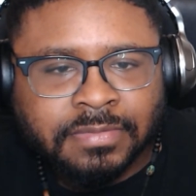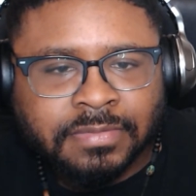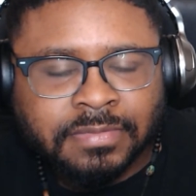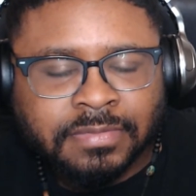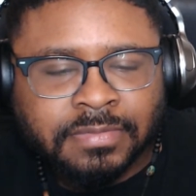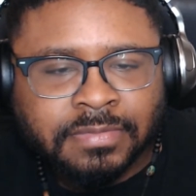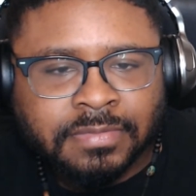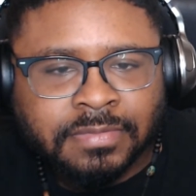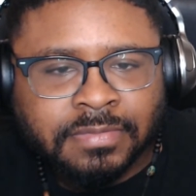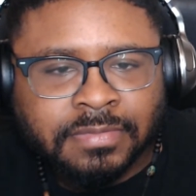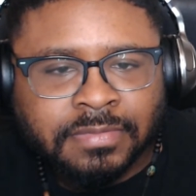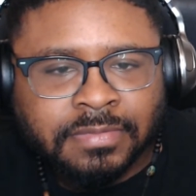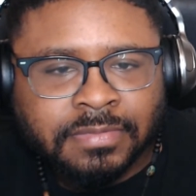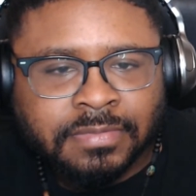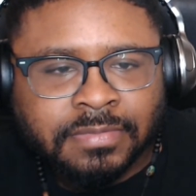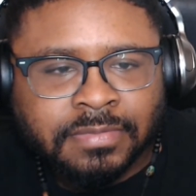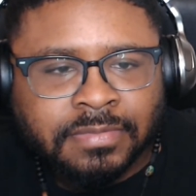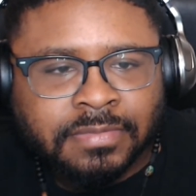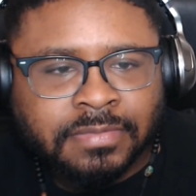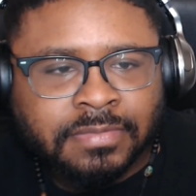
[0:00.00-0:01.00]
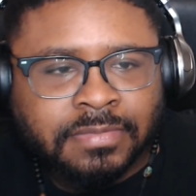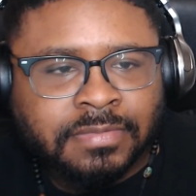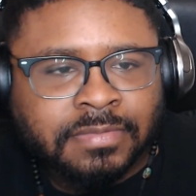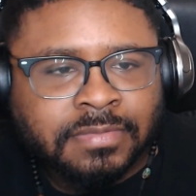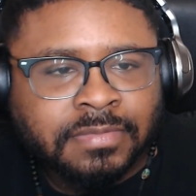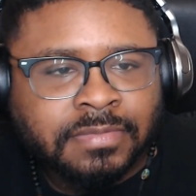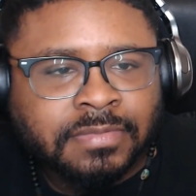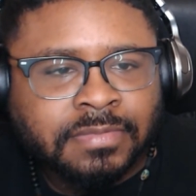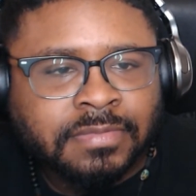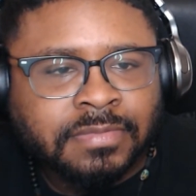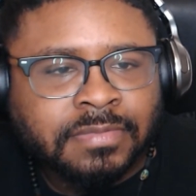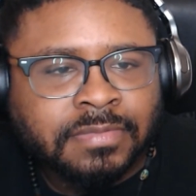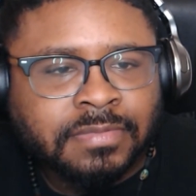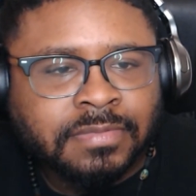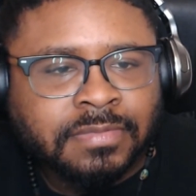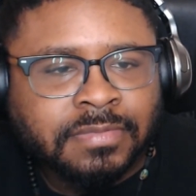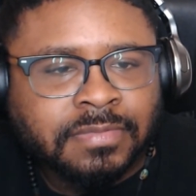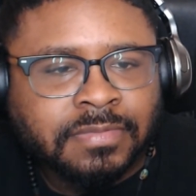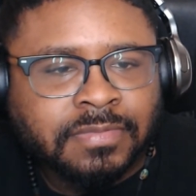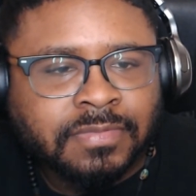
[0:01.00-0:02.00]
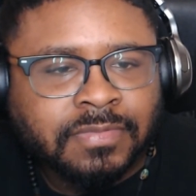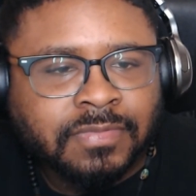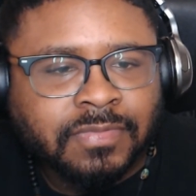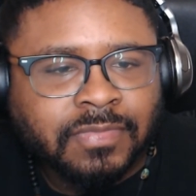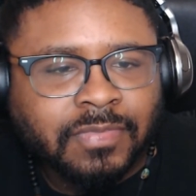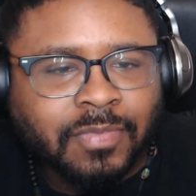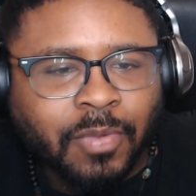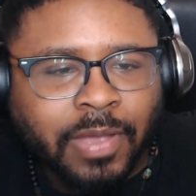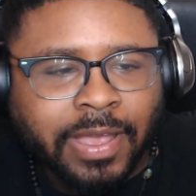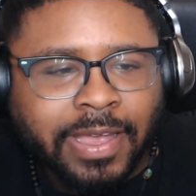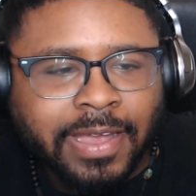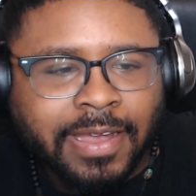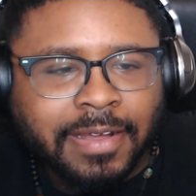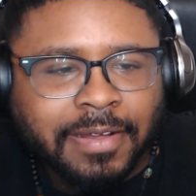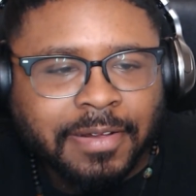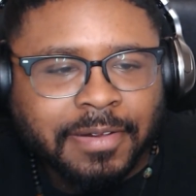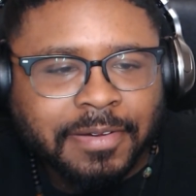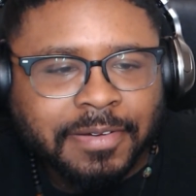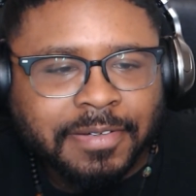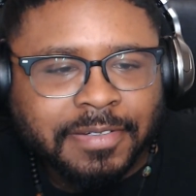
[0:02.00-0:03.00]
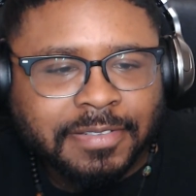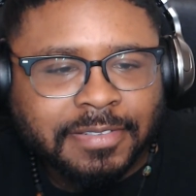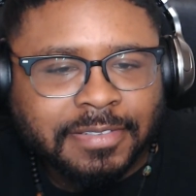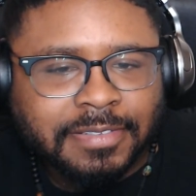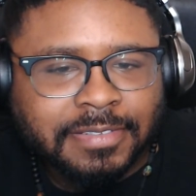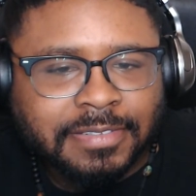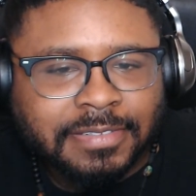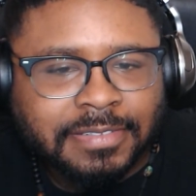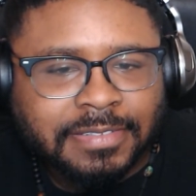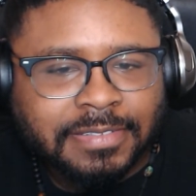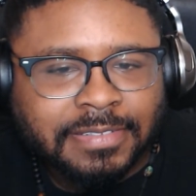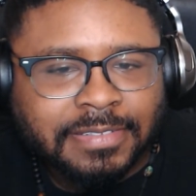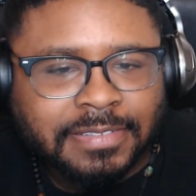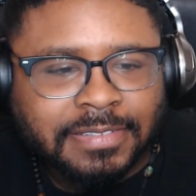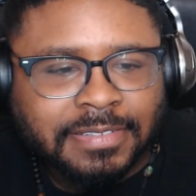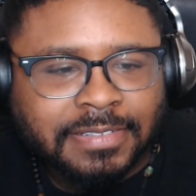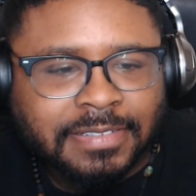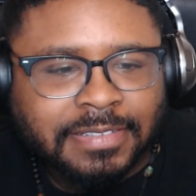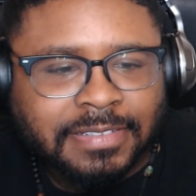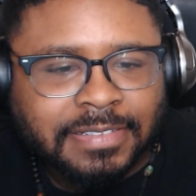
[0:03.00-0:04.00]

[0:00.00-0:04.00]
Chance here for Carter. Flying down the wow. Daniel Carter.